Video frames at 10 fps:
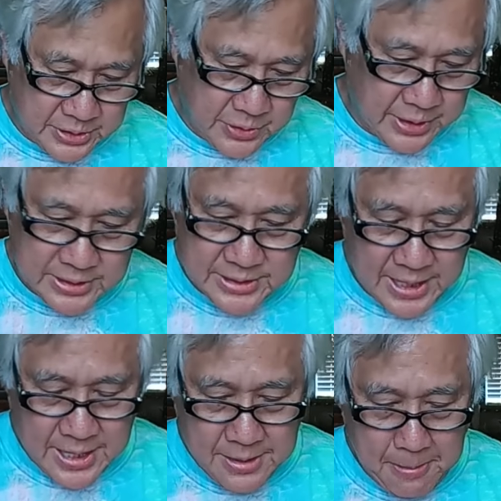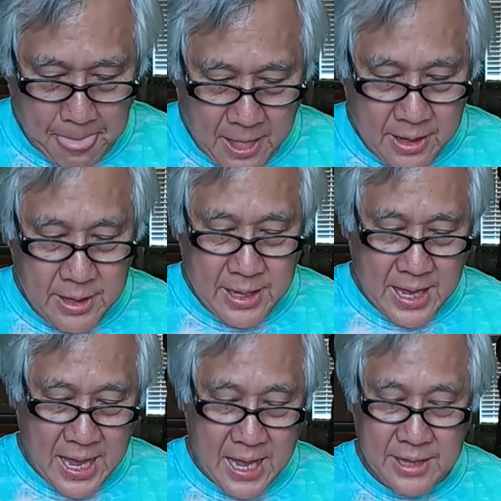to this thing,
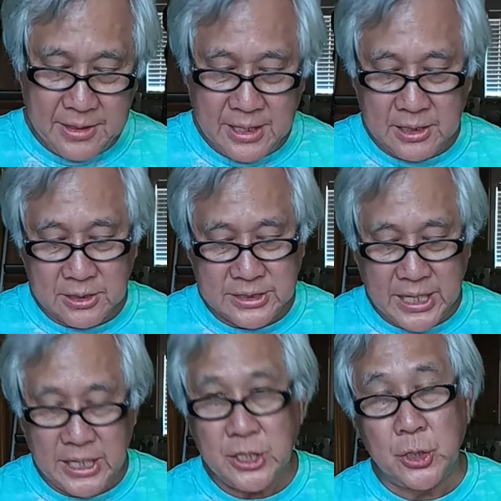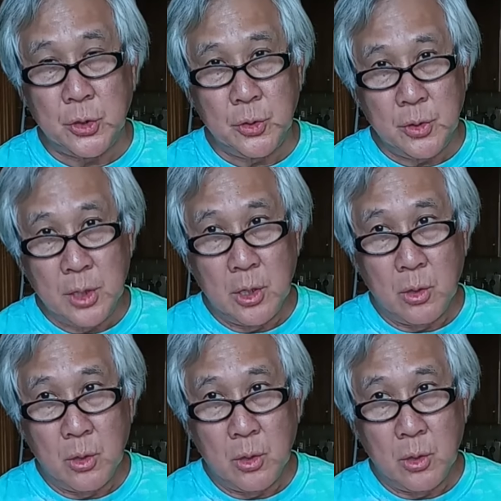and they'll send you